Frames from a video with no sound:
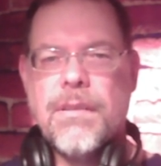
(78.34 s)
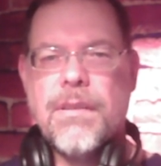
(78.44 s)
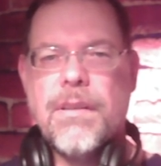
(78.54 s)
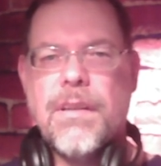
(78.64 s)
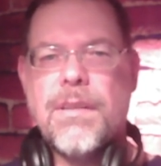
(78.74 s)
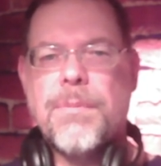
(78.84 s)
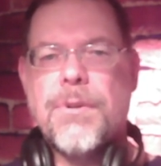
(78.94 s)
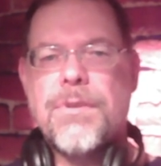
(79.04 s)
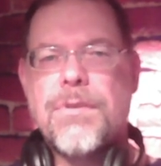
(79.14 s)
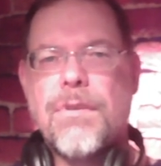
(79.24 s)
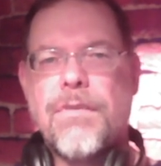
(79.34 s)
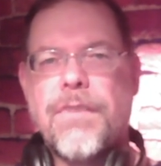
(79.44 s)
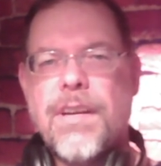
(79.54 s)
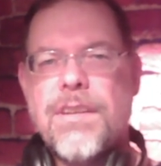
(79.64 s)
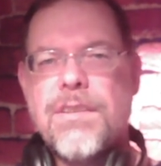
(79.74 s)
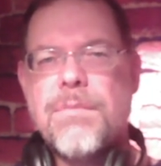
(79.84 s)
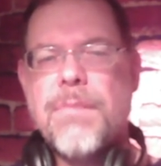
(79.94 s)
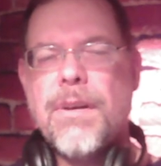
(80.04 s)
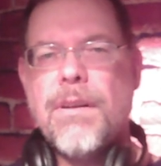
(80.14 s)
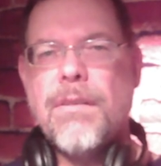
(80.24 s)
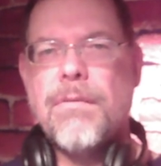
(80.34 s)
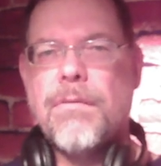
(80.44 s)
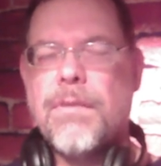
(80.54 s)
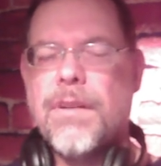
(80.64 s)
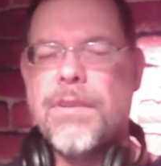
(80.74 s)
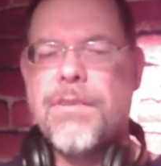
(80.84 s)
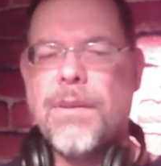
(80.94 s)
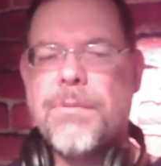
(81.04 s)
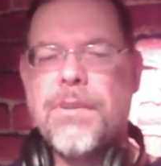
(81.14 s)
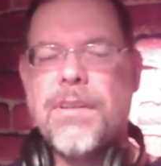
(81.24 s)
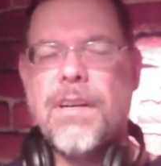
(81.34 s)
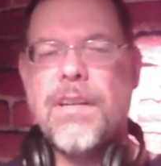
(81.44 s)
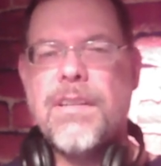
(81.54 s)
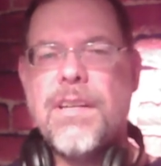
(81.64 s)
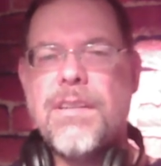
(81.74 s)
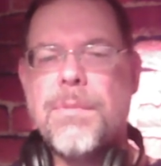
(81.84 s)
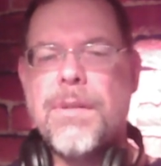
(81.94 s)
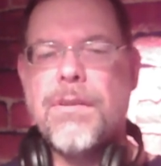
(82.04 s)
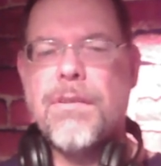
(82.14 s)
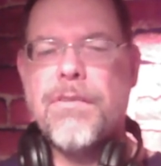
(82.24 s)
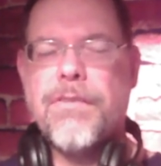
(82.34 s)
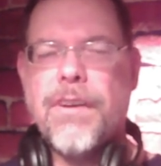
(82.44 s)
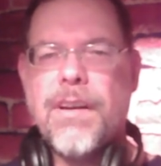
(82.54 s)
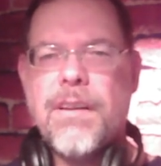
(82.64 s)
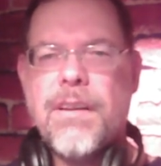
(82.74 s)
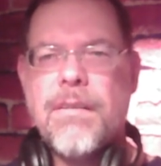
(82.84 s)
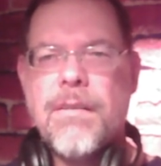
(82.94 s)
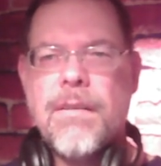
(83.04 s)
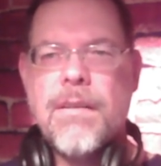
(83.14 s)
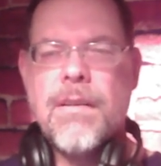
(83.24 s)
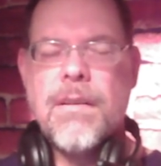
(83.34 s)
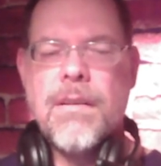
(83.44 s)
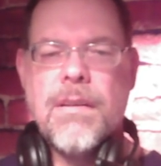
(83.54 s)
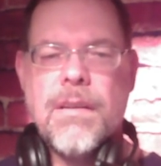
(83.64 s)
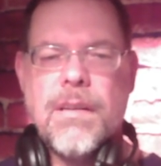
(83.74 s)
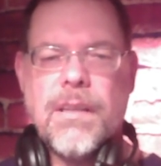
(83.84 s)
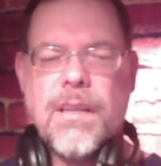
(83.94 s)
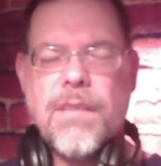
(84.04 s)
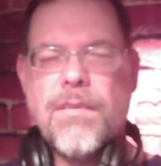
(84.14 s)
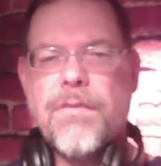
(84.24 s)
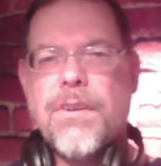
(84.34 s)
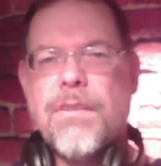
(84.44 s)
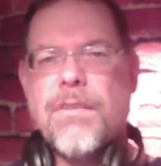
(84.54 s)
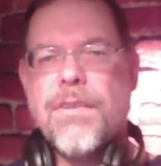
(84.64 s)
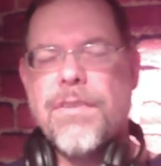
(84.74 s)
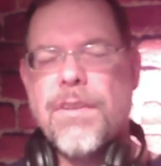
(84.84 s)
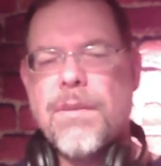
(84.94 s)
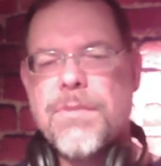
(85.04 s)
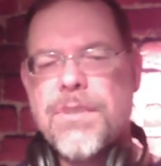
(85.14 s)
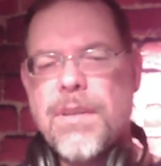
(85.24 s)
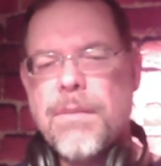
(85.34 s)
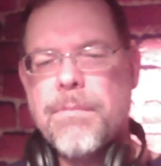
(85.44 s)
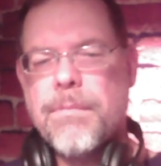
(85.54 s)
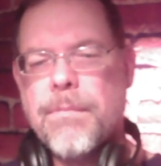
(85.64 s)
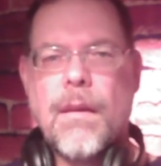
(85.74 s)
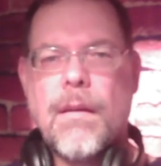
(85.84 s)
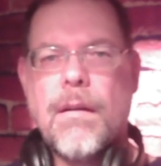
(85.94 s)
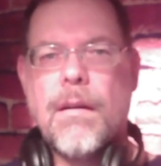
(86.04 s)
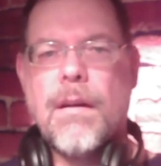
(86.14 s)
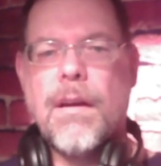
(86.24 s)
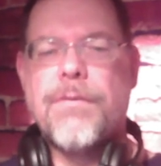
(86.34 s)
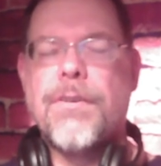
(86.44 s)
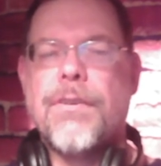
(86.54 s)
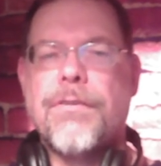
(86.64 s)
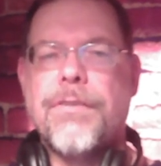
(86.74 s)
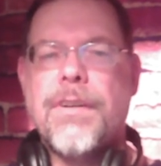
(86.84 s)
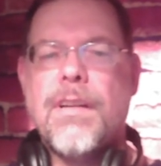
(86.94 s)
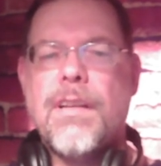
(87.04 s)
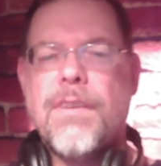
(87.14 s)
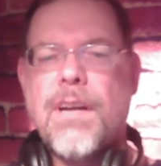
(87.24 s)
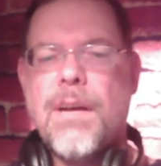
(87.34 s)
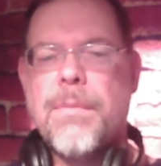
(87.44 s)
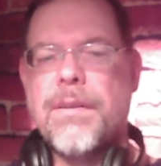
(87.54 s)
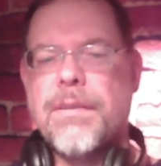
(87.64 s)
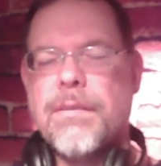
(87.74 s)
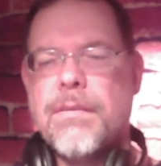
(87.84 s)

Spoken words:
Hit the post notification bell. When I drop new content, you'll be notified. Give the video a thumbs up and feel free to leave a comment.